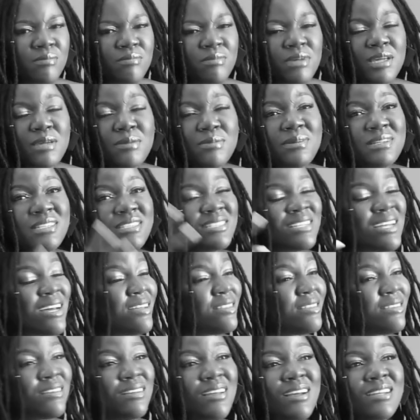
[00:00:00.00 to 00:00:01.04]
Maybe
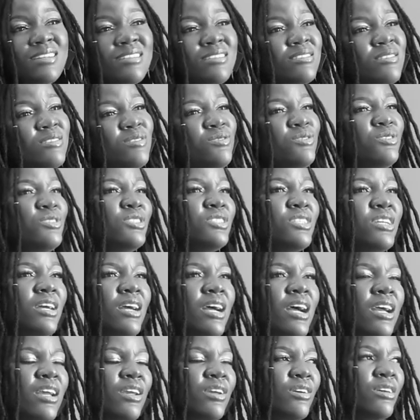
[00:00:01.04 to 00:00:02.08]
down the line in the future,
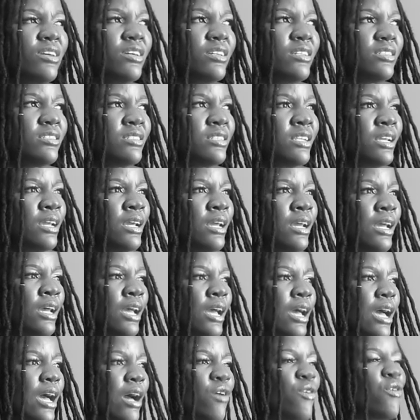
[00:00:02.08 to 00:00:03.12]
I could,
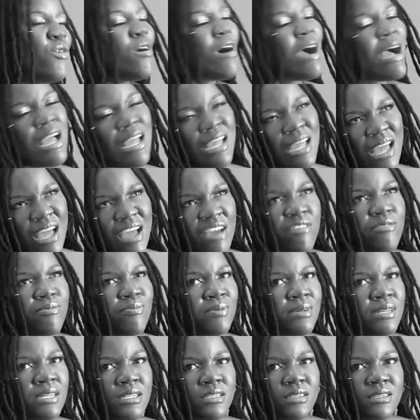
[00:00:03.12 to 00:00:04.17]
or I have
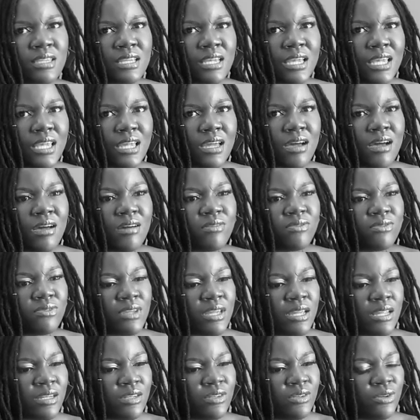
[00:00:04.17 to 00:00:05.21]
been thinking of
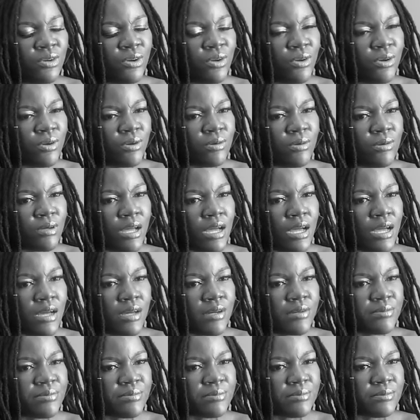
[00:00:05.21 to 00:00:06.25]
then, you
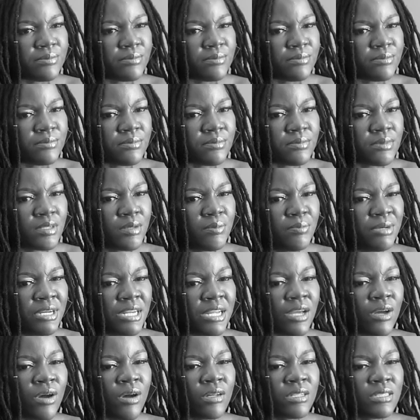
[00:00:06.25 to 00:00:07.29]
know,
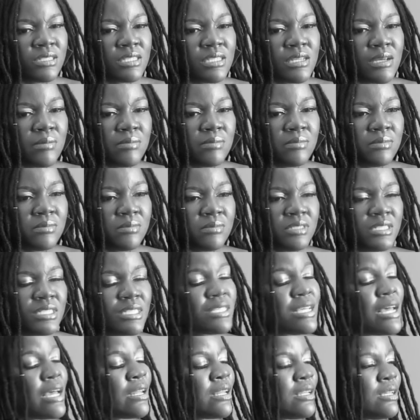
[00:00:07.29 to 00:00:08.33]
bringing on some
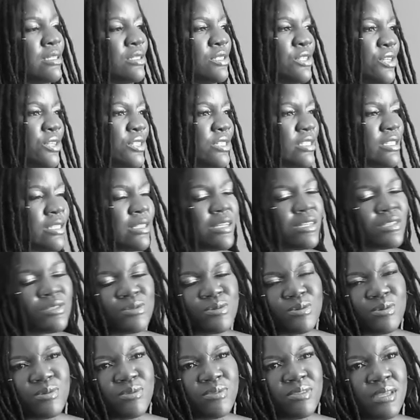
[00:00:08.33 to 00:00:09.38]
design interns and that
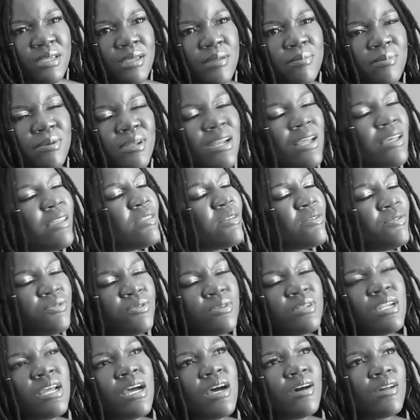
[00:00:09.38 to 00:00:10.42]
sort of thing. But I think for
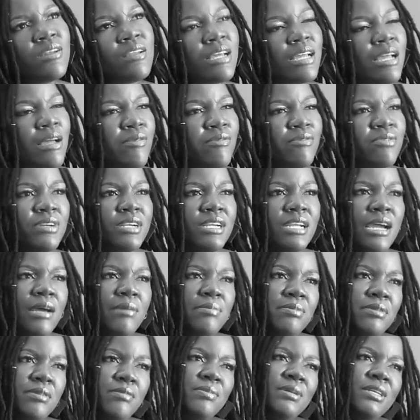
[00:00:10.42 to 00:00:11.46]
now, like, I'm very
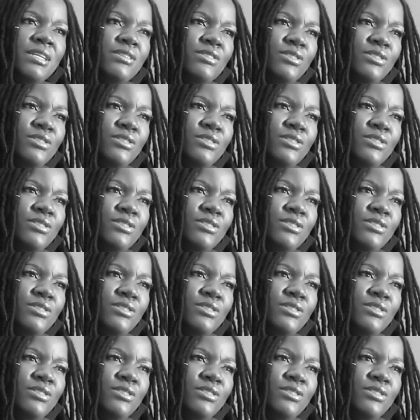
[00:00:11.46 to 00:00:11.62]
happy being a